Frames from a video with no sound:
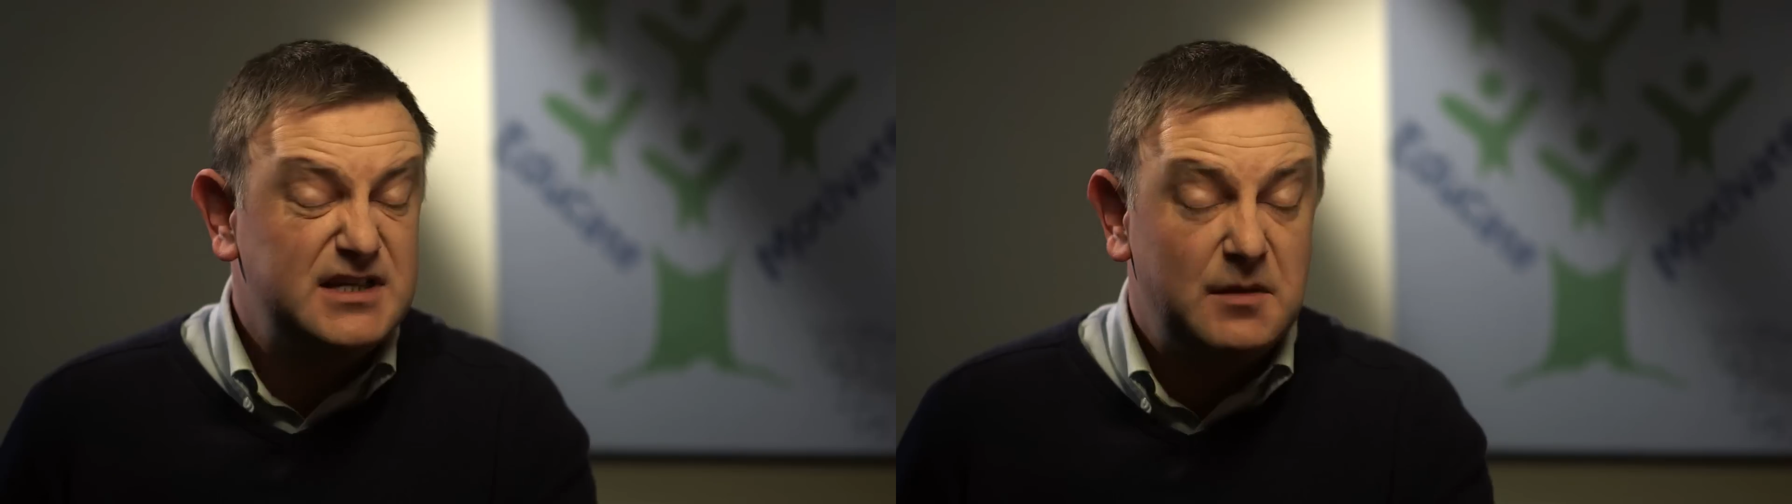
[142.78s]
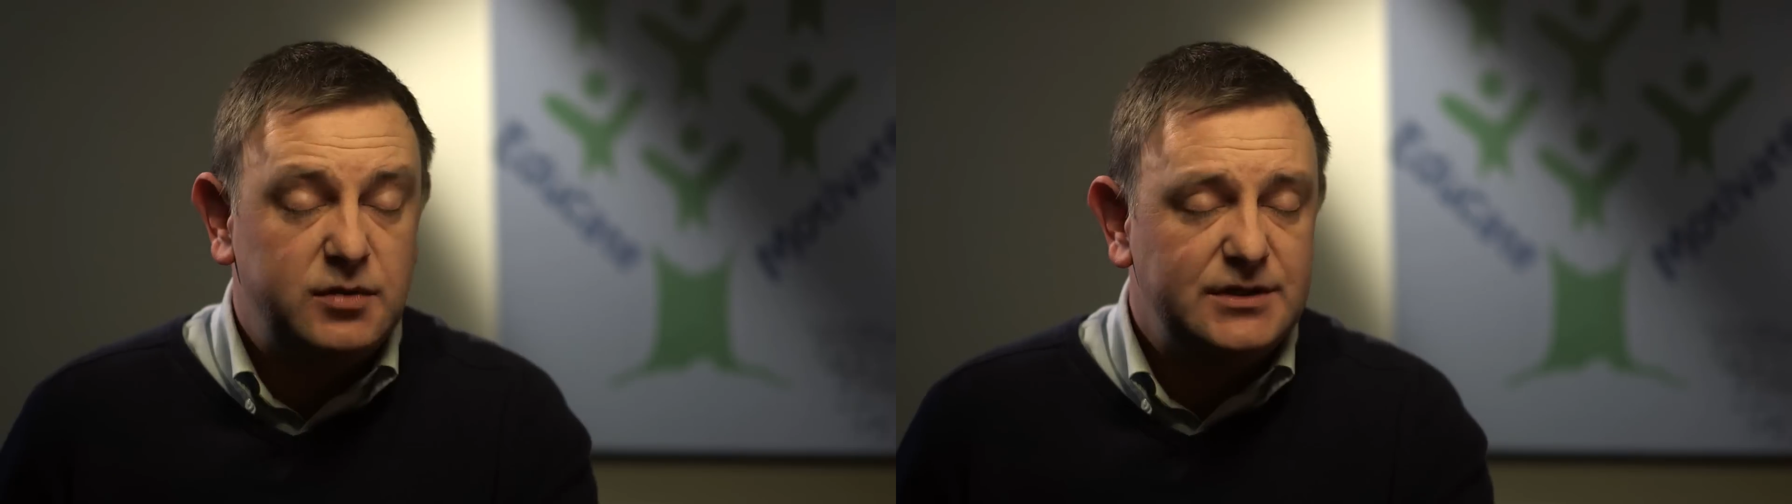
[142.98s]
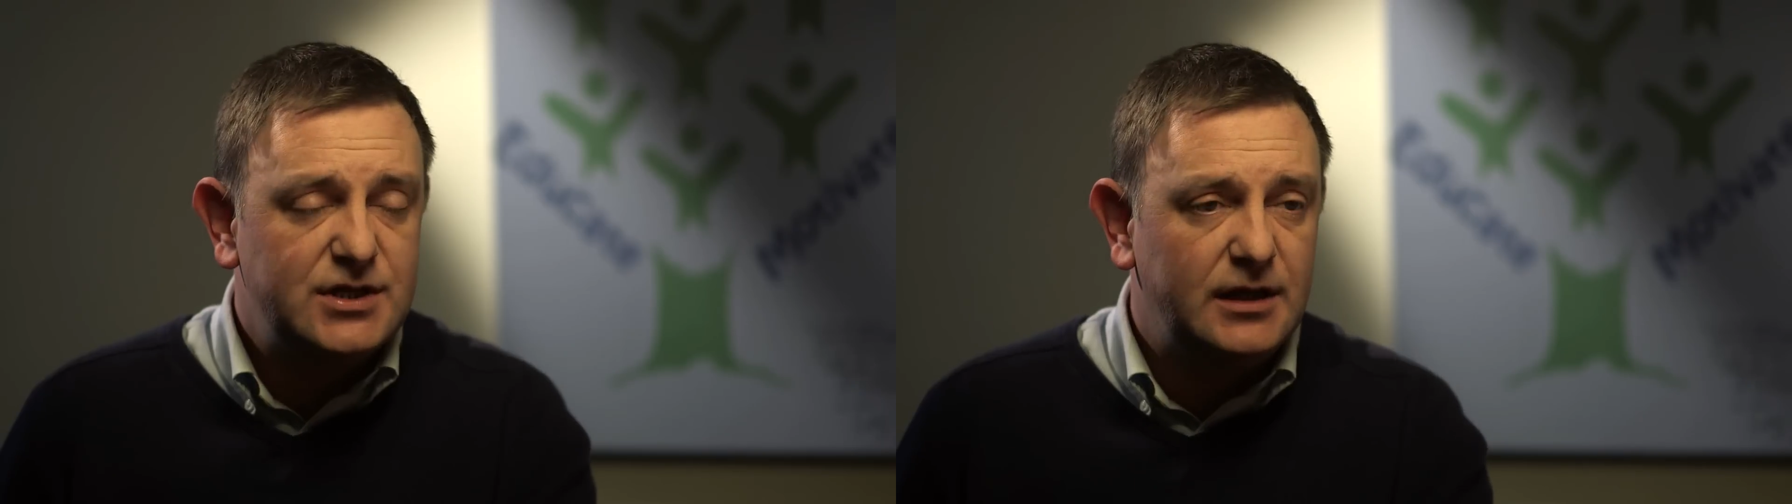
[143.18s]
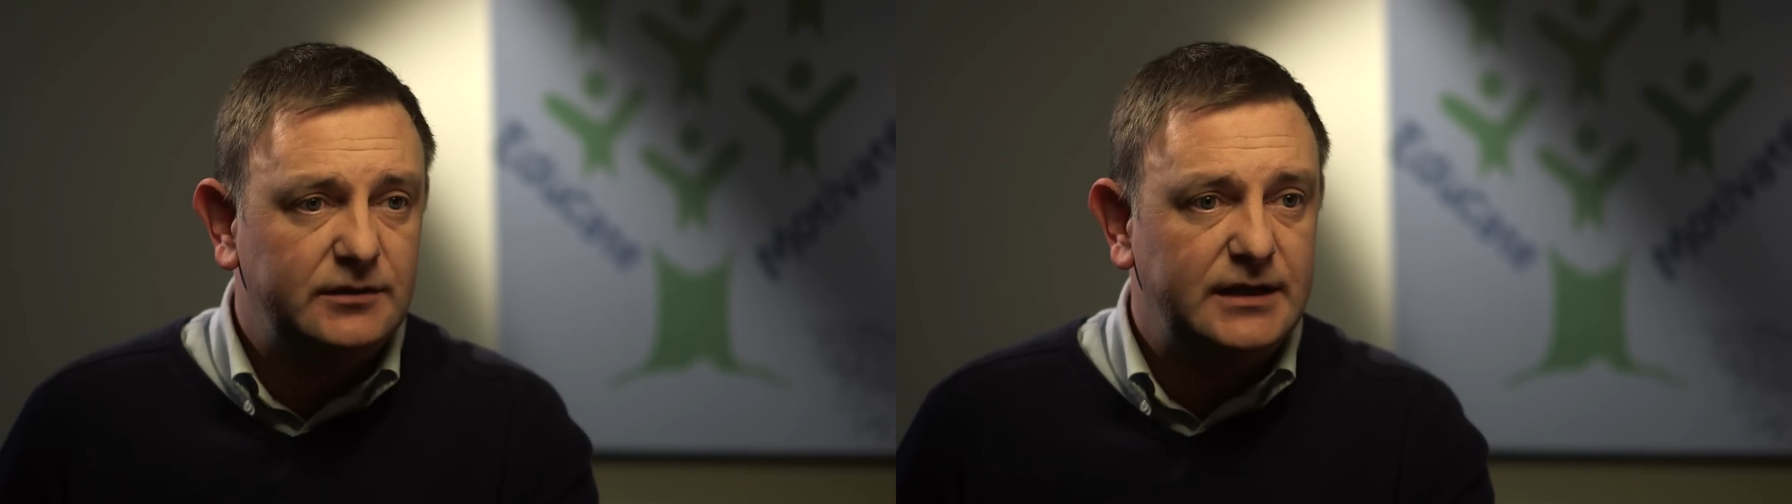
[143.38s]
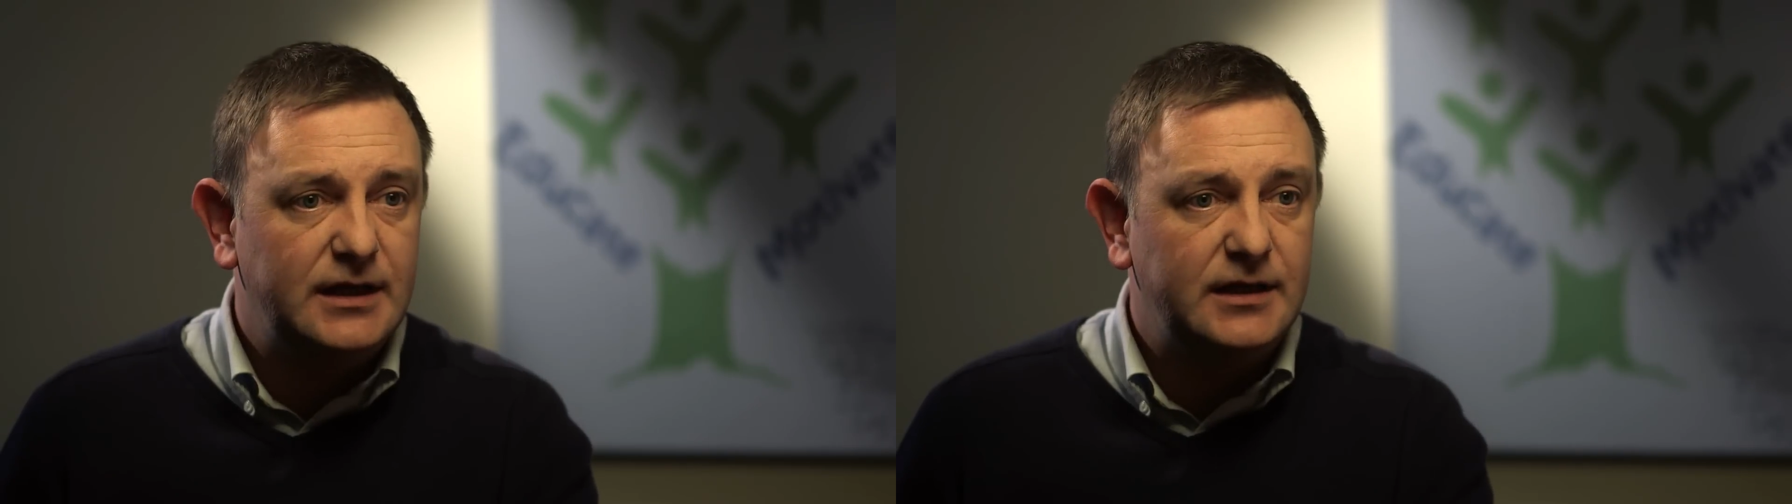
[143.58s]
example, a
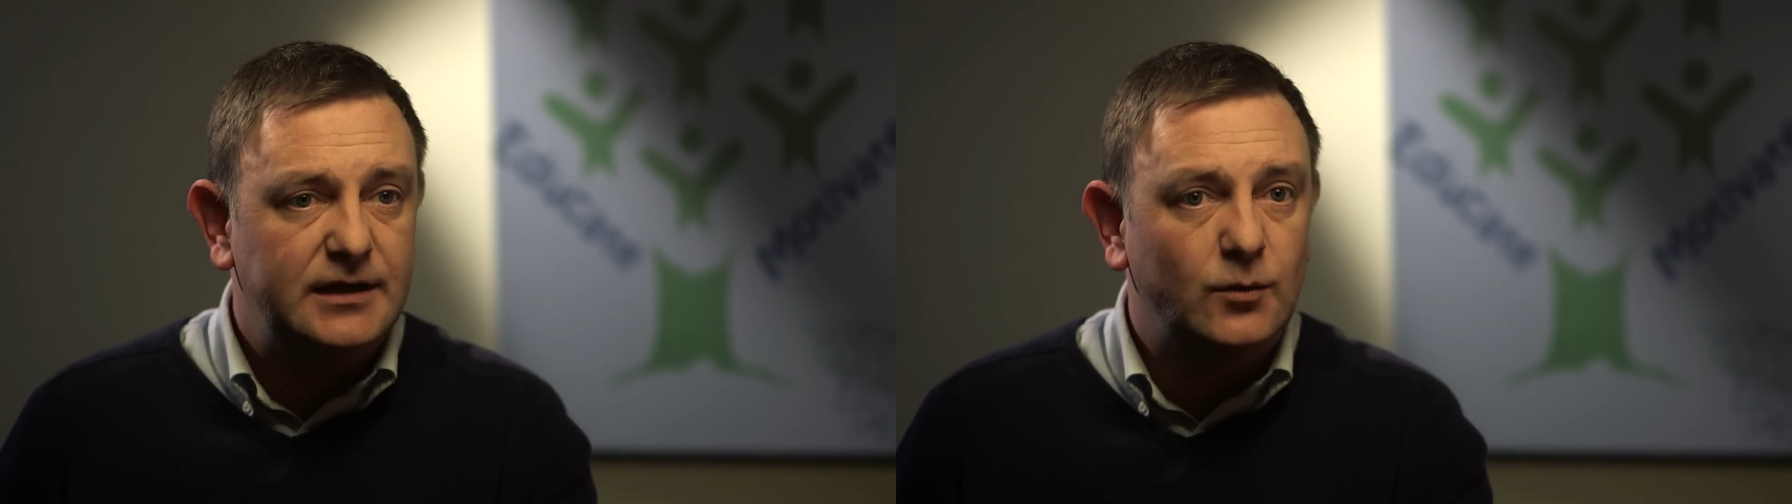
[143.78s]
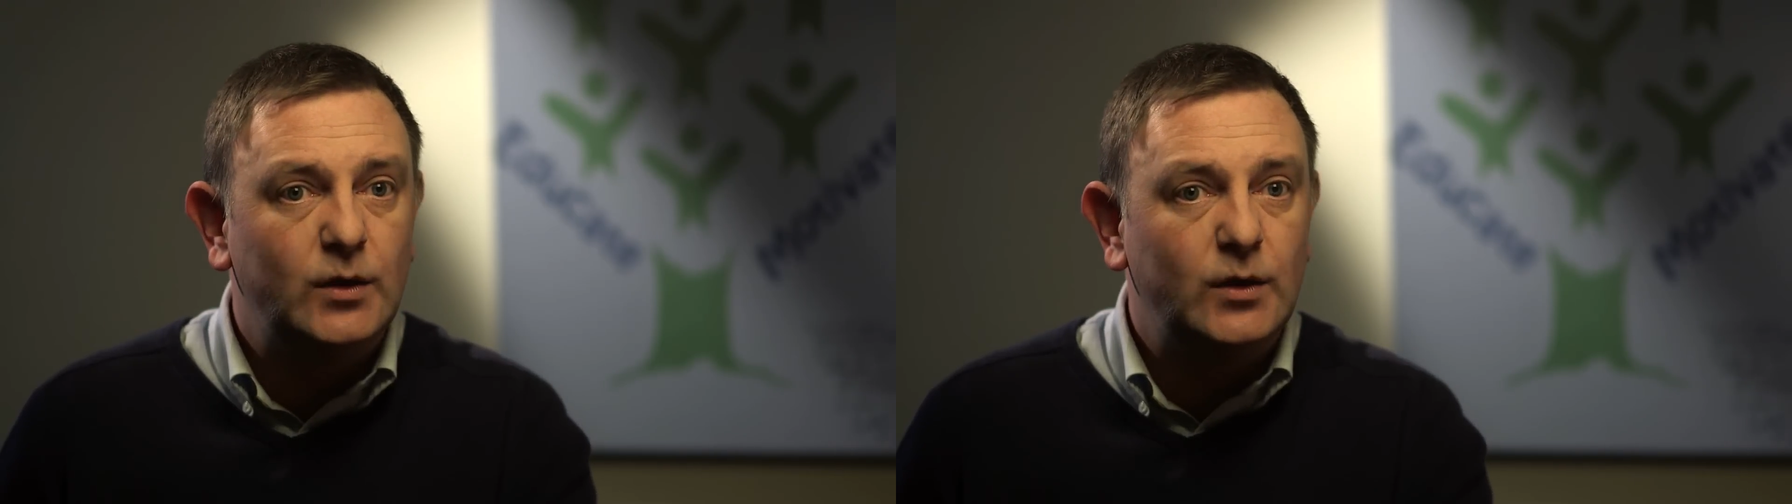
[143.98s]
child in a